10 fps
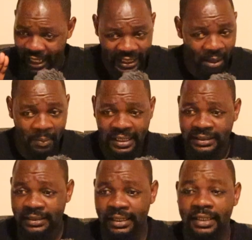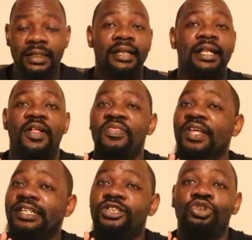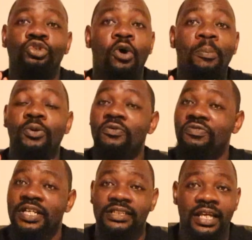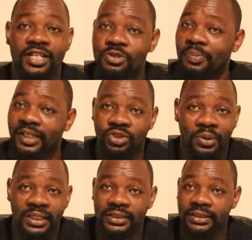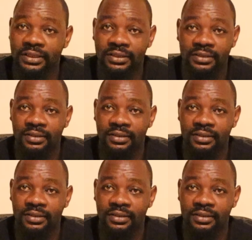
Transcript: And I must say, there is no professor in spirituality.